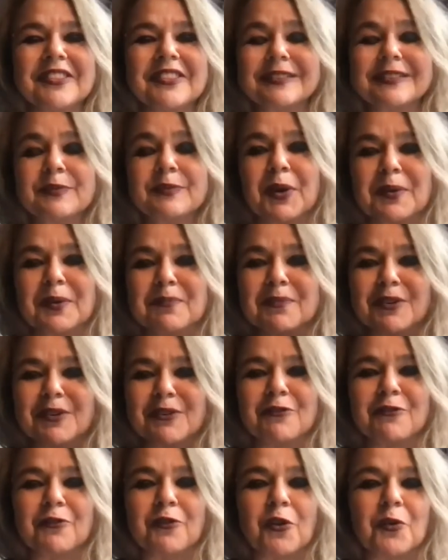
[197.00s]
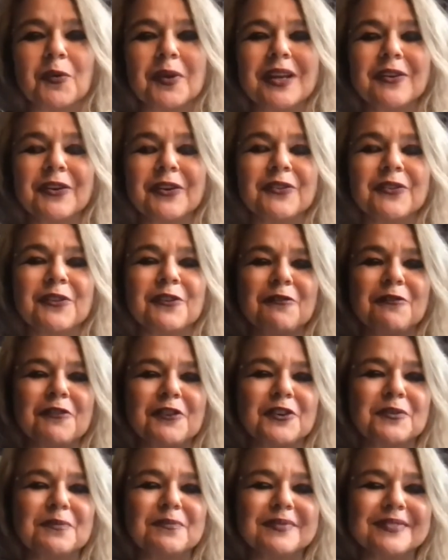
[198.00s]
this point, before we look at the
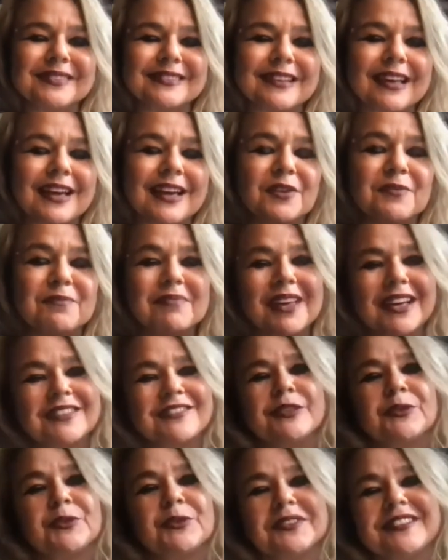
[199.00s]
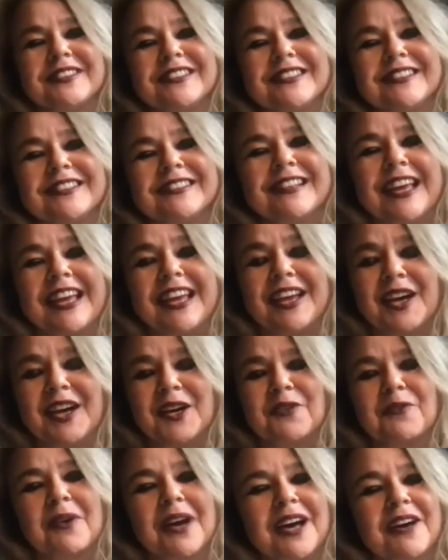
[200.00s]
films, um, I just wanted to say
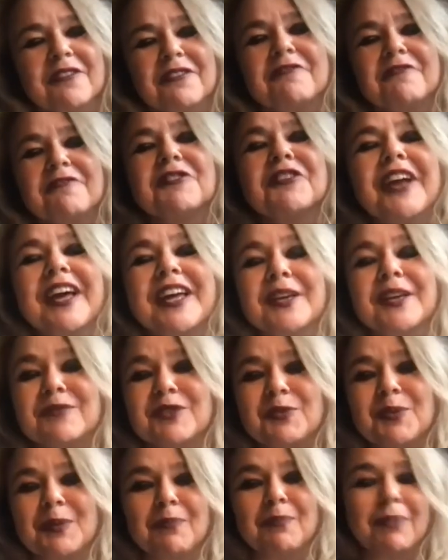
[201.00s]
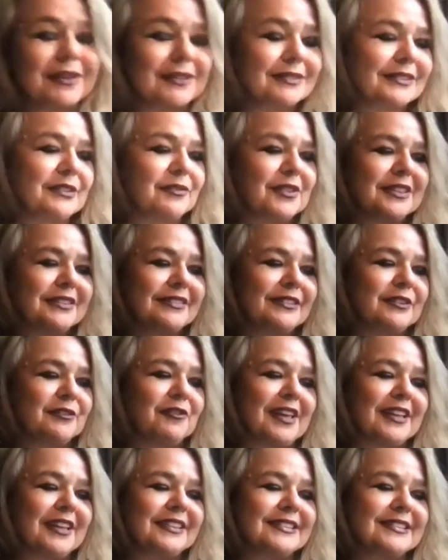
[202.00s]
how, how thrilled I am to be part of this
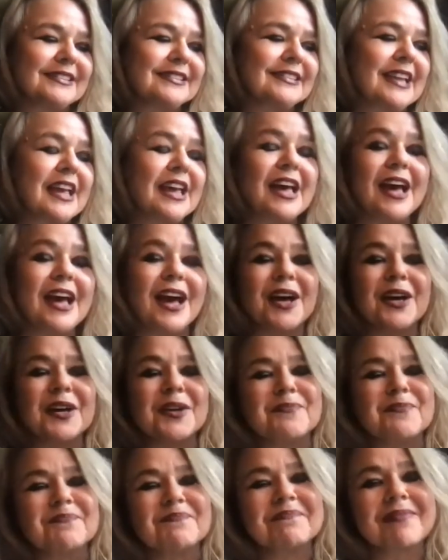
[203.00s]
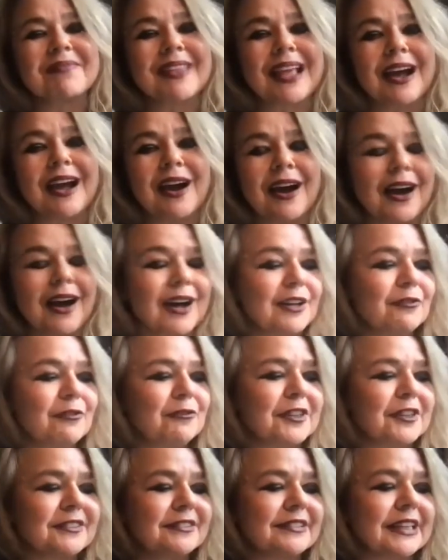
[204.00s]
event. Um, I
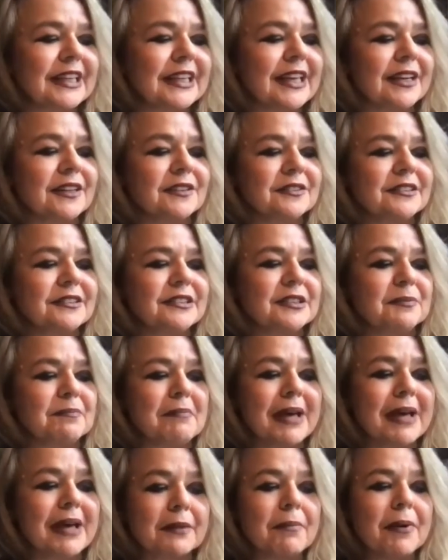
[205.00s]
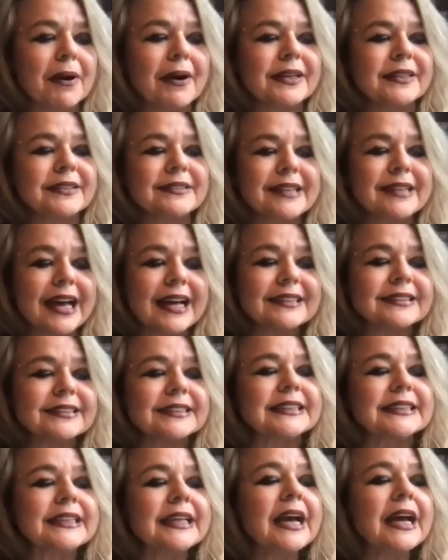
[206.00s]
first encountered Magpie
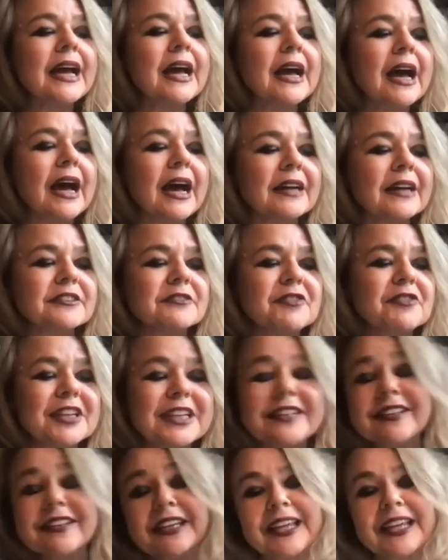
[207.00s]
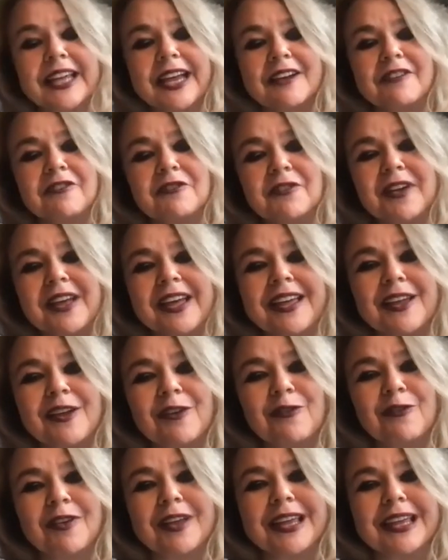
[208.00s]
Daddy at a reading Carol
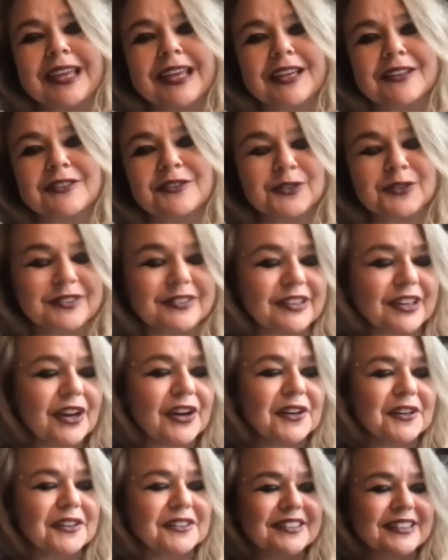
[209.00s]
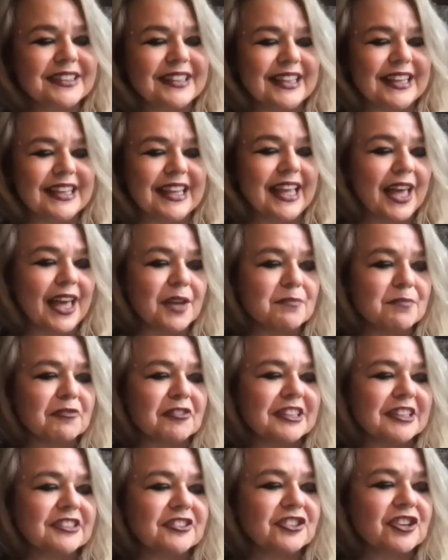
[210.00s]
gave in Kettle's Yard in
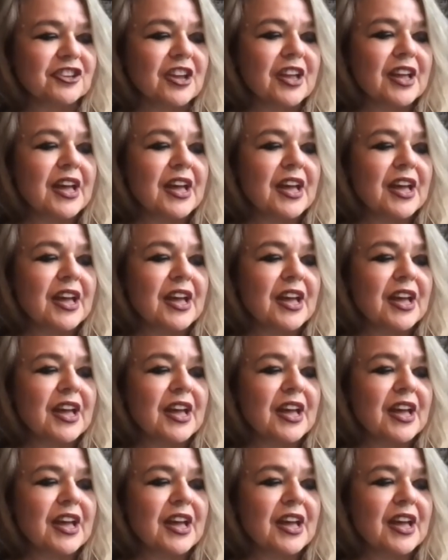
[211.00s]
Cambridge.